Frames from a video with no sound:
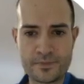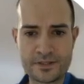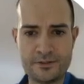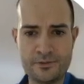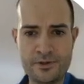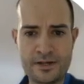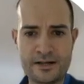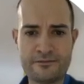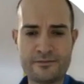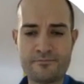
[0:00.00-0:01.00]
So we'll
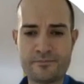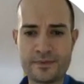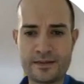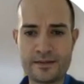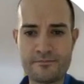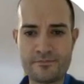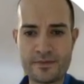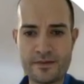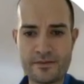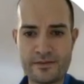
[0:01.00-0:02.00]
have
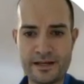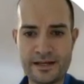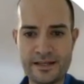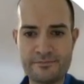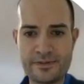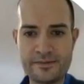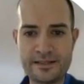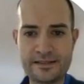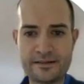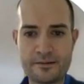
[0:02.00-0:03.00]
3 kN per
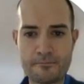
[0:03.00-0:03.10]
meter